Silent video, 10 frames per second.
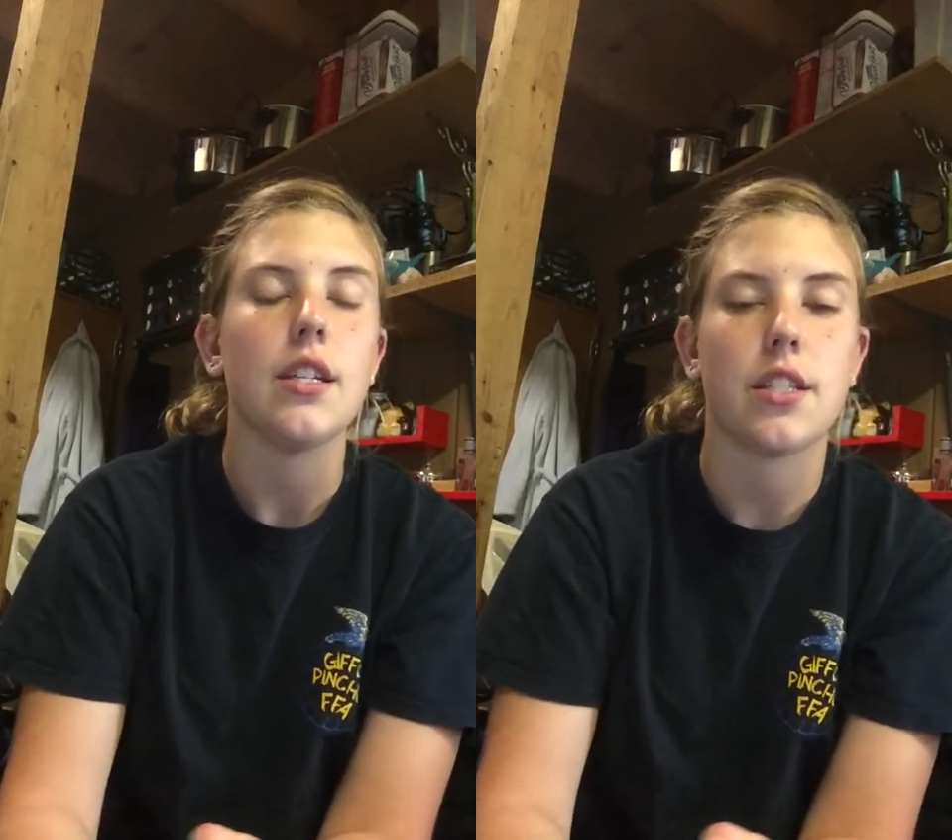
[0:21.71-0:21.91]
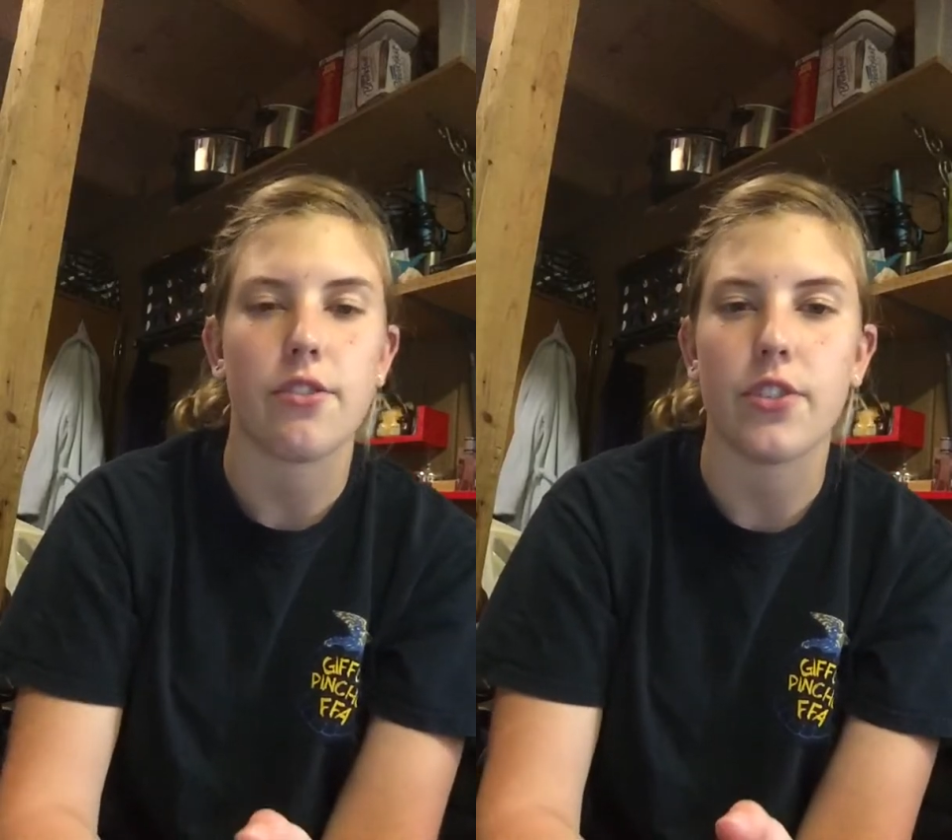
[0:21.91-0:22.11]

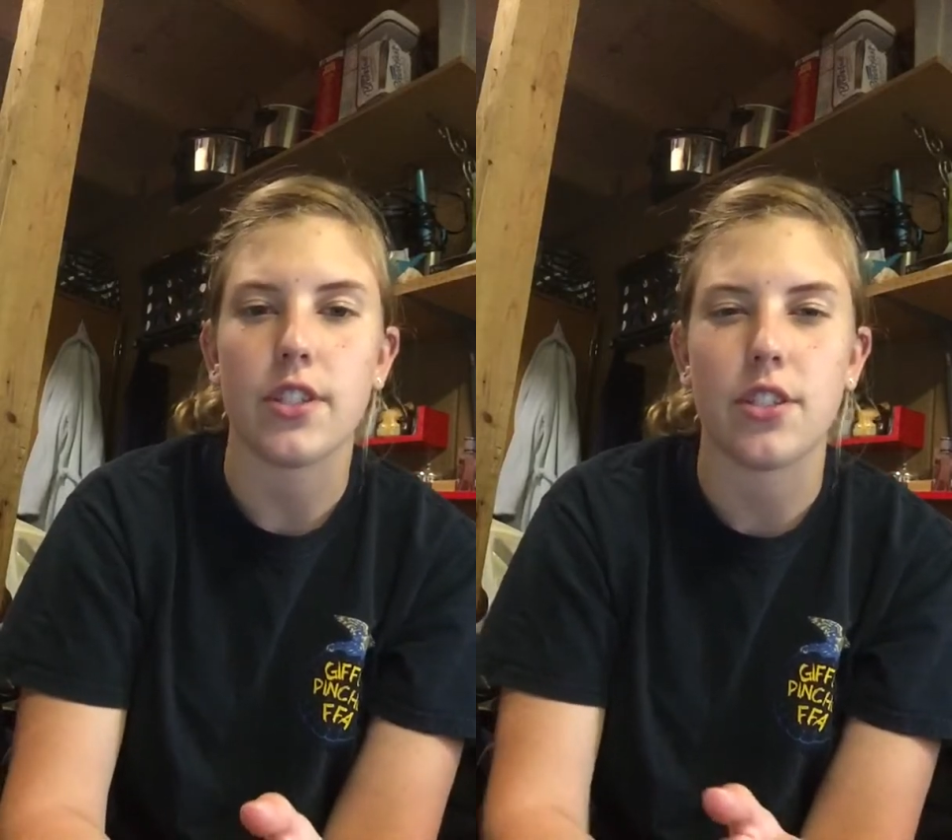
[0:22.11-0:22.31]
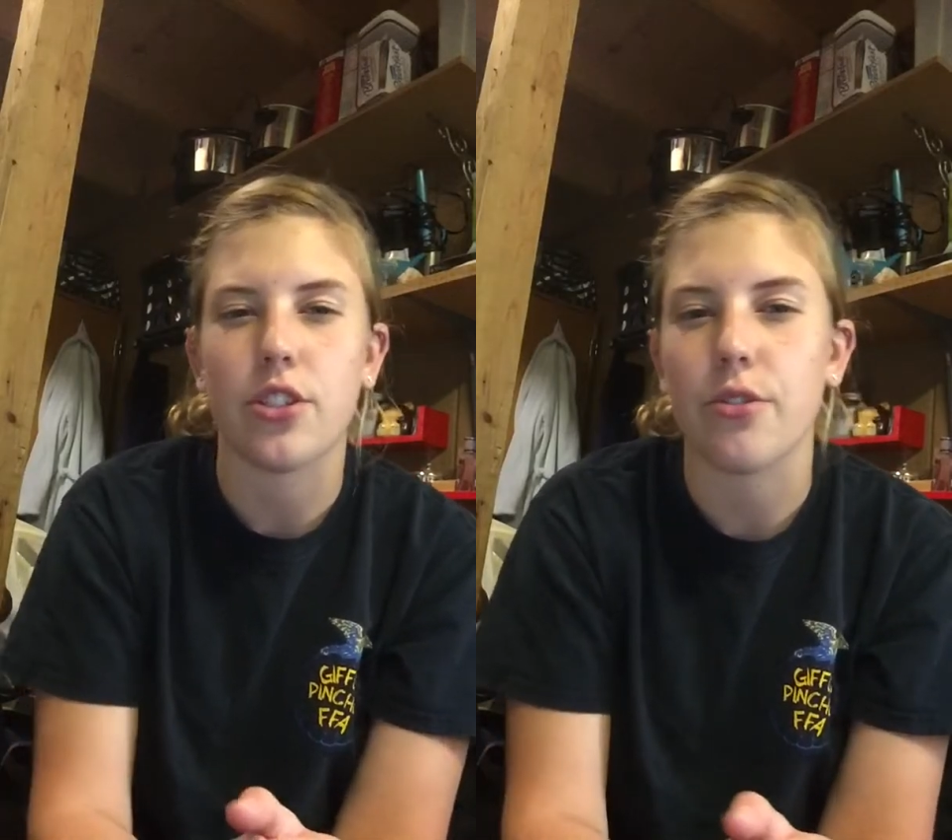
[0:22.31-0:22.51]

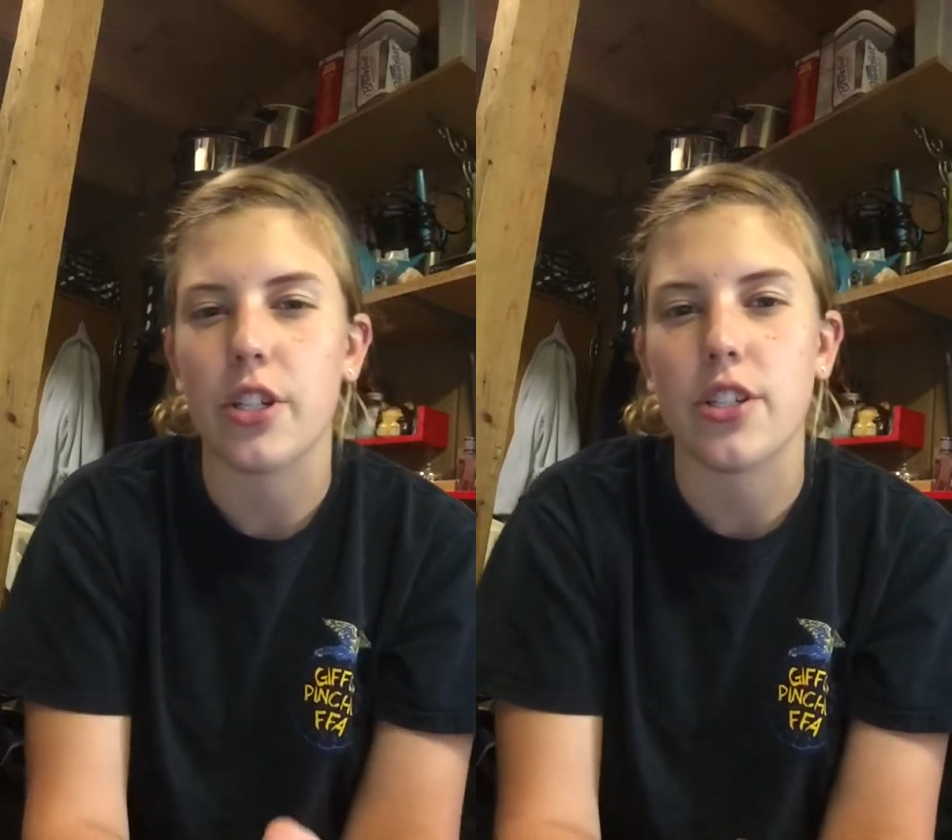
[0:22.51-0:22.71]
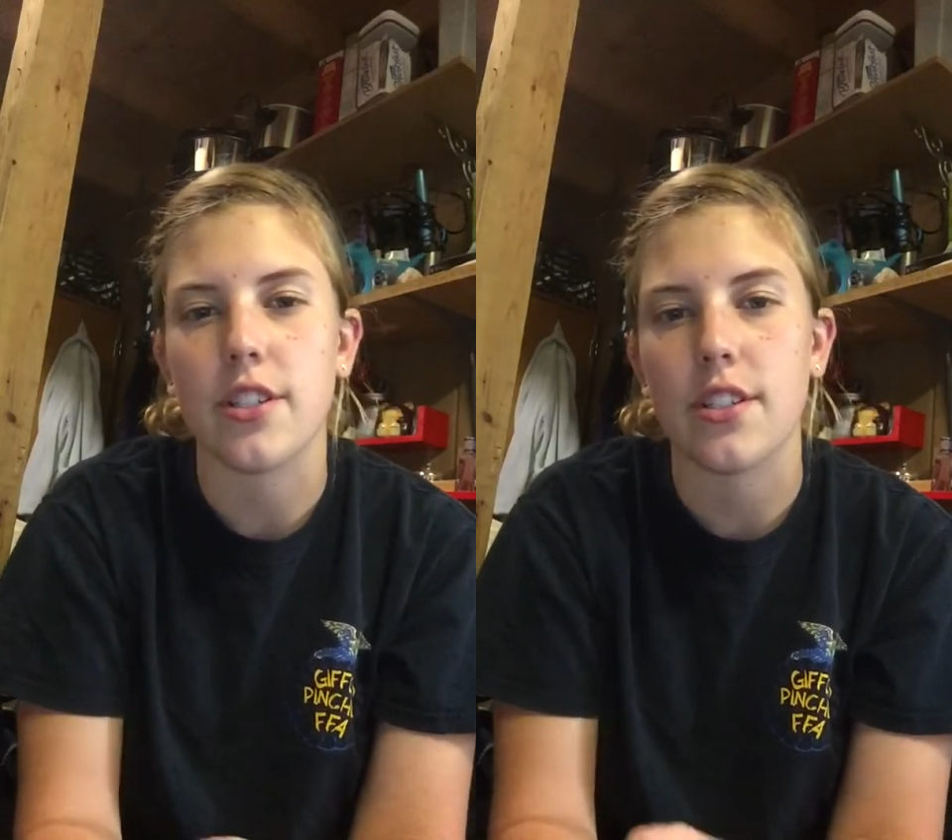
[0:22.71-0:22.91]
different
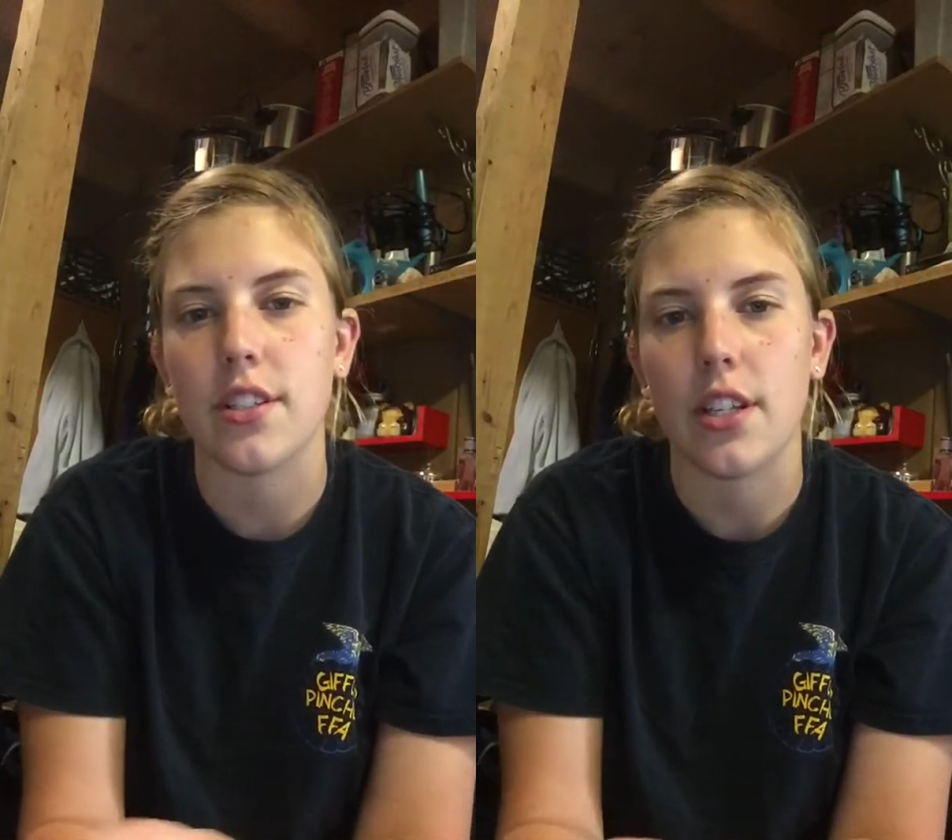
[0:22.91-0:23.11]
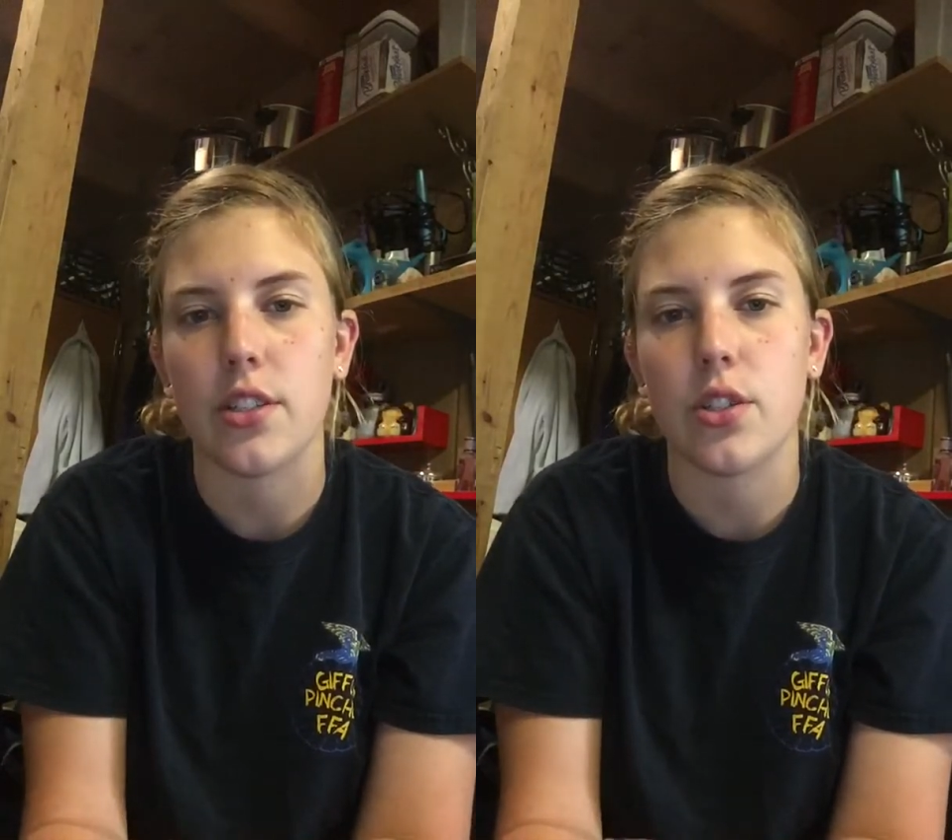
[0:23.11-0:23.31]

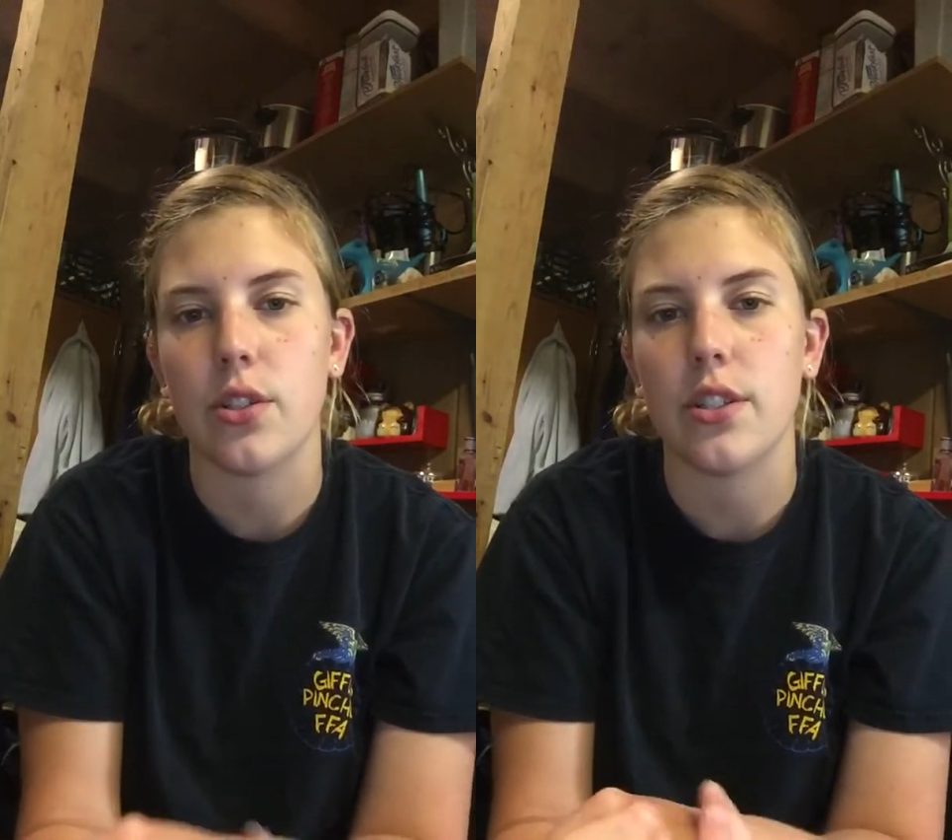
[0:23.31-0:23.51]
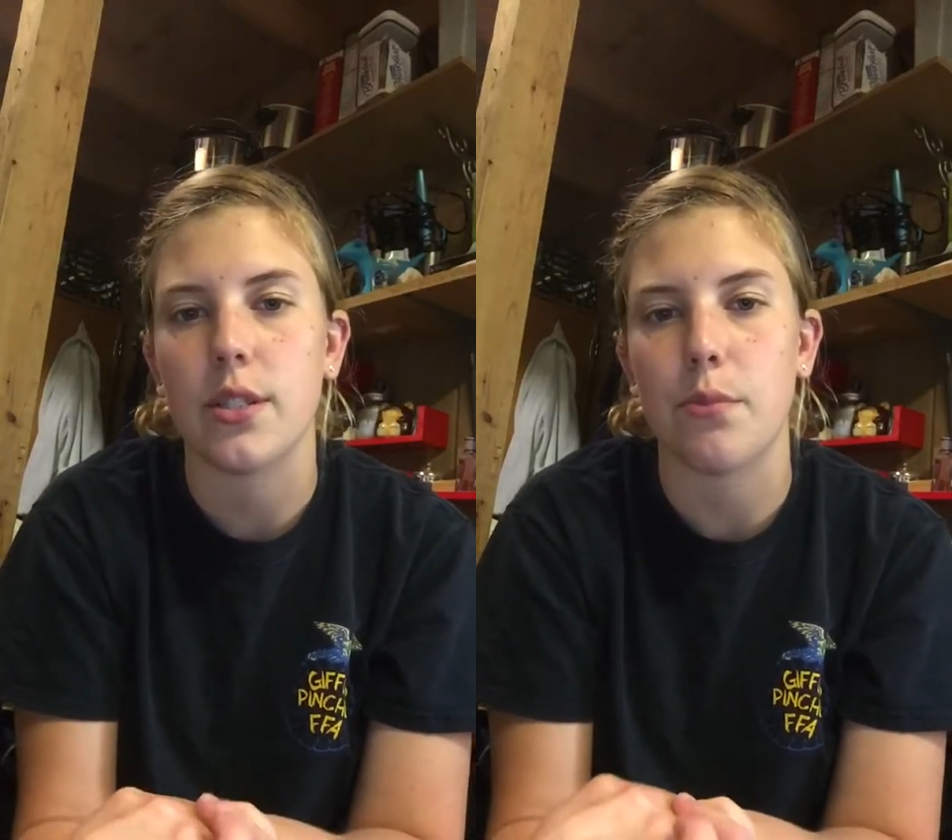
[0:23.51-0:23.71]
situations that
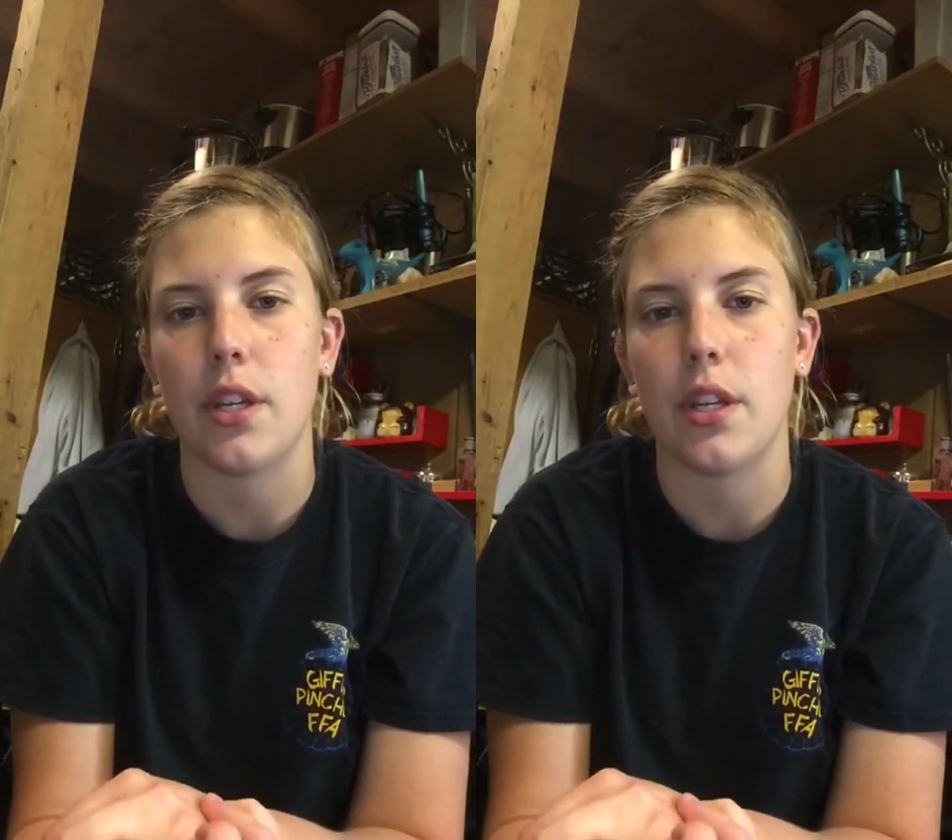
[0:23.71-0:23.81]
students